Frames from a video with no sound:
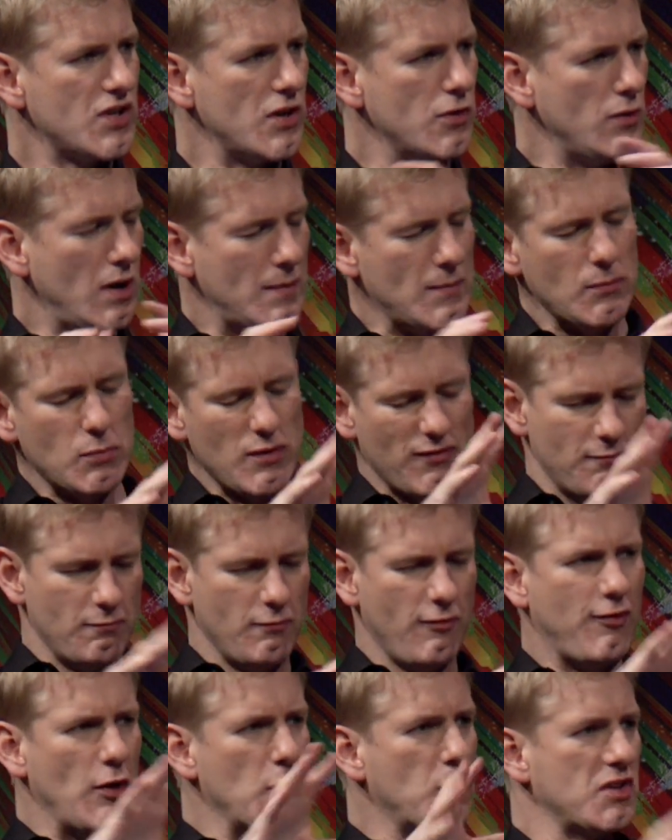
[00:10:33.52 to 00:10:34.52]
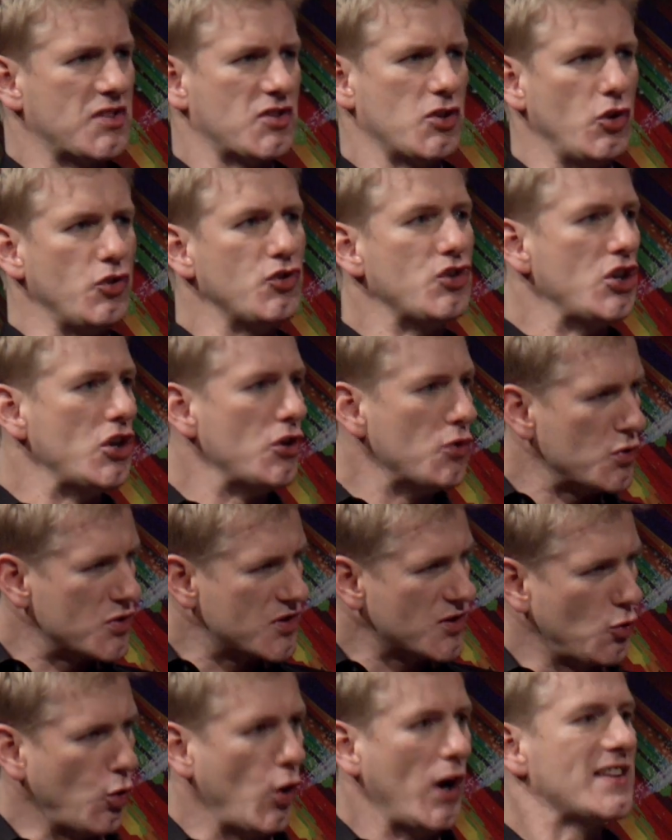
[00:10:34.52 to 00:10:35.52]
So, I mean, we've focused on
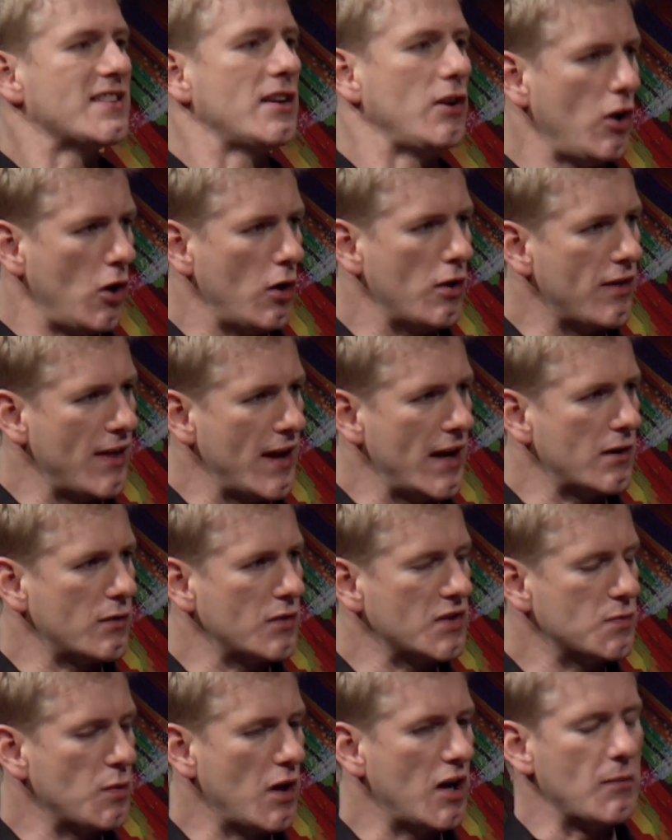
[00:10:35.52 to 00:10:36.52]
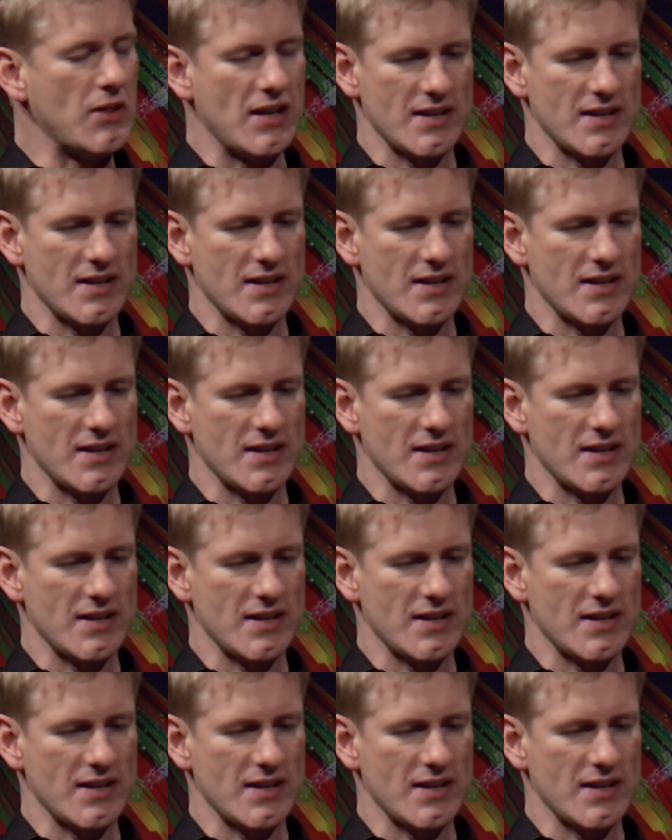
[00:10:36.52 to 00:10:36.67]
news quite a lot there as well,